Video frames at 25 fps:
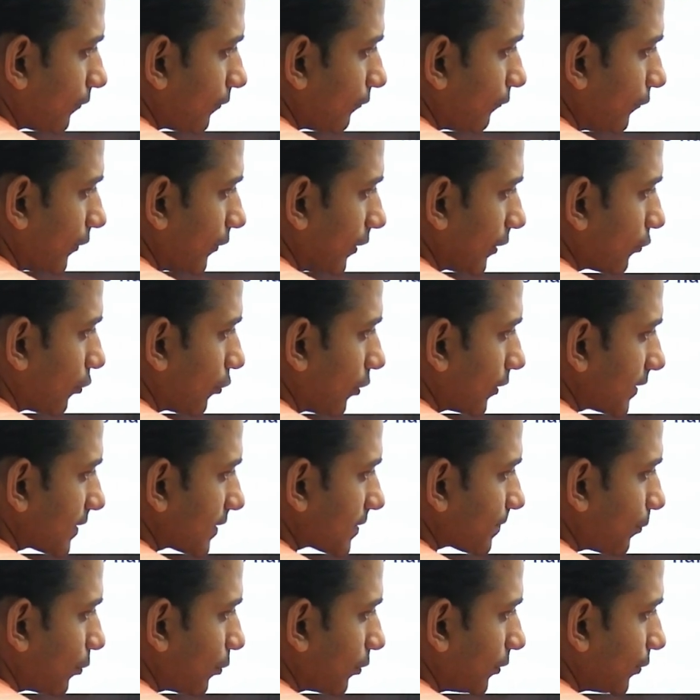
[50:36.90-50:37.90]
will
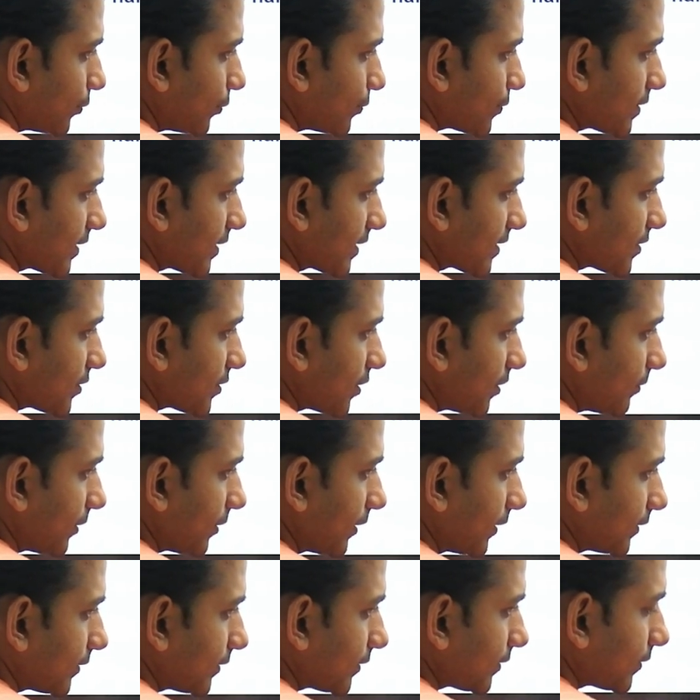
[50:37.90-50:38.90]
correspond to 60
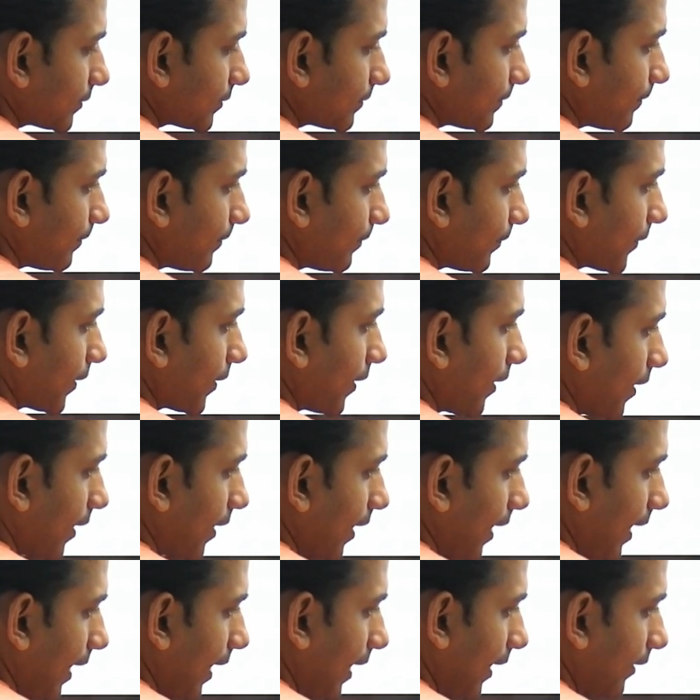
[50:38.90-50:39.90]
minutes
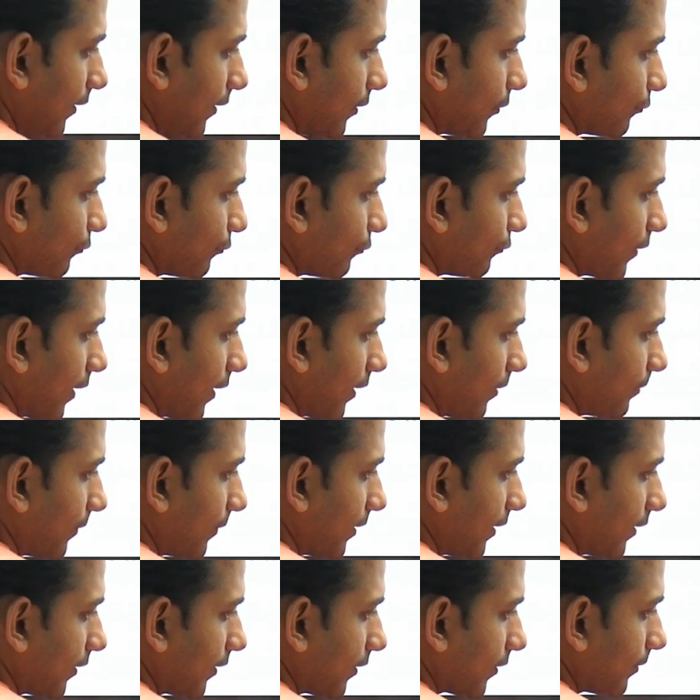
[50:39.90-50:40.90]
and 1
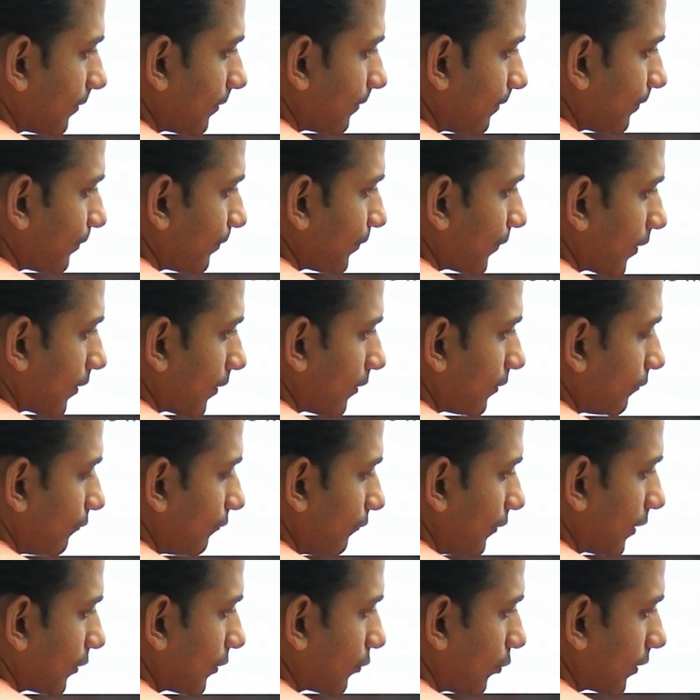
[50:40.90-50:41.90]
minute
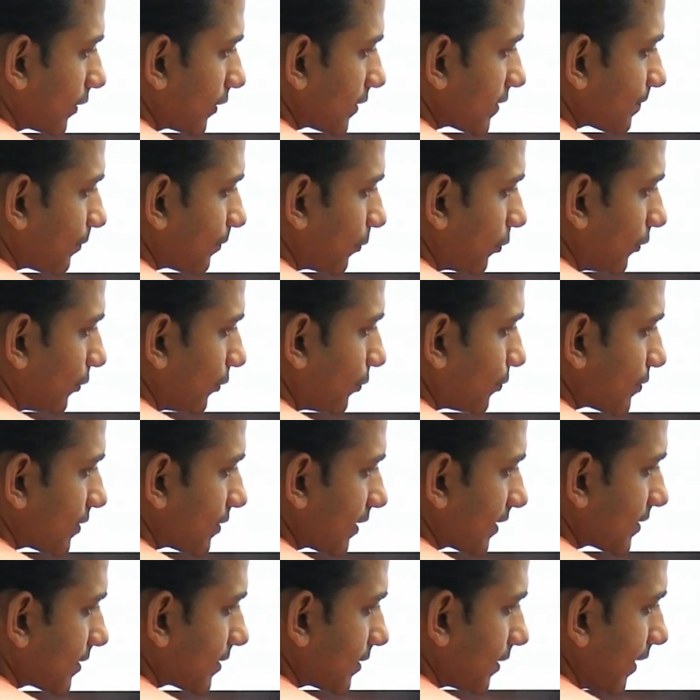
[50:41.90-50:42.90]
will correspond to
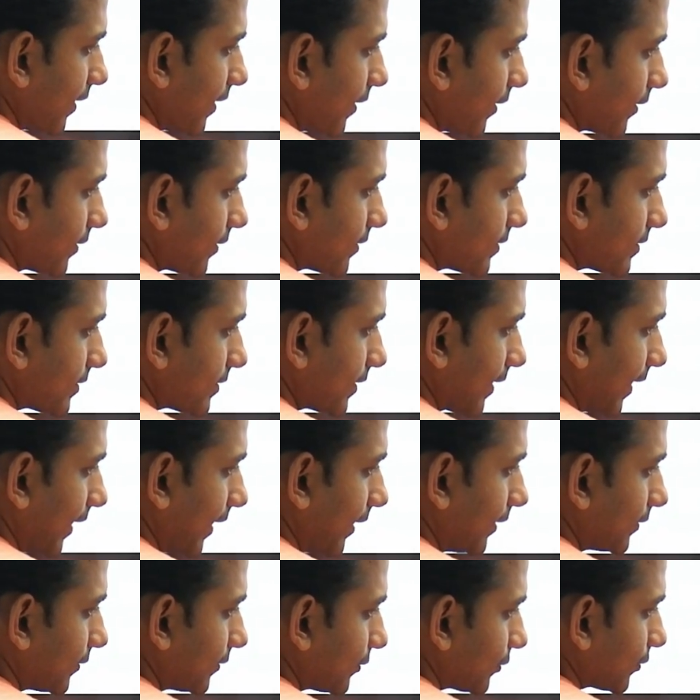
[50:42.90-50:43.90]
60
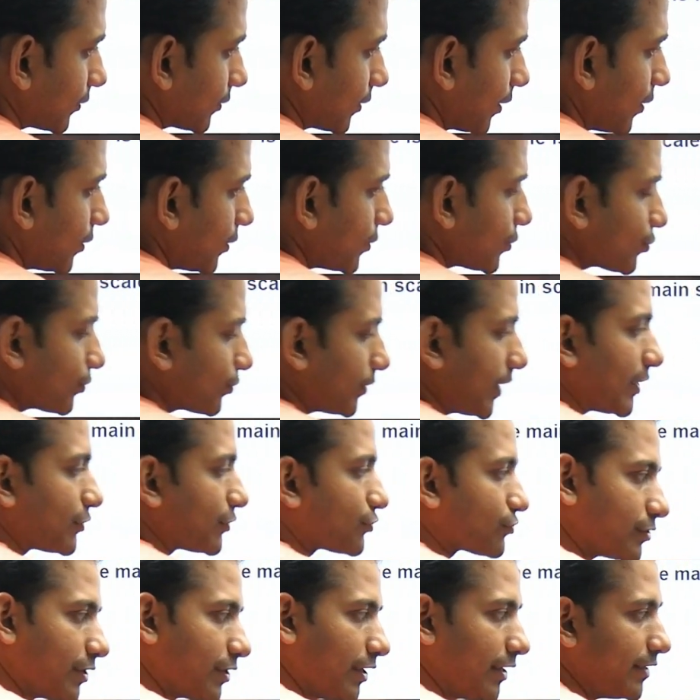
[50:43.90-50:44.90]
seconds. So
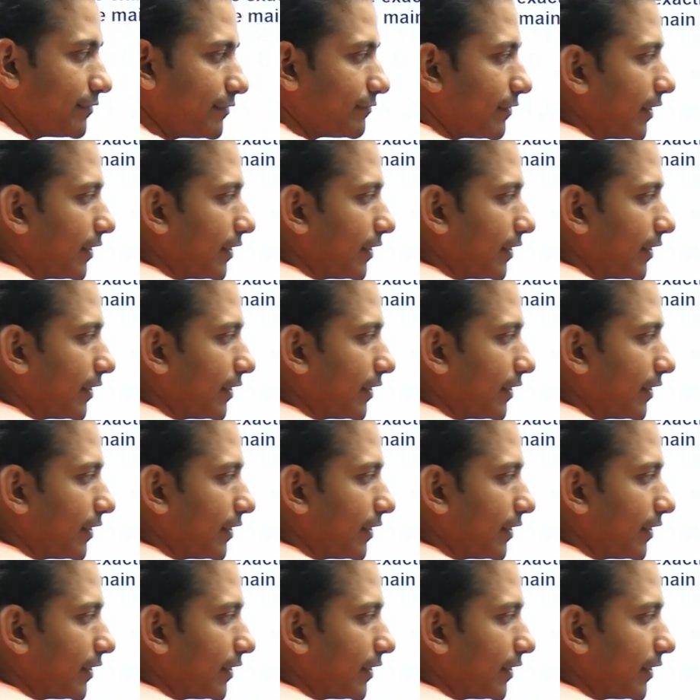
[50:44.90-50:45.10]
naturally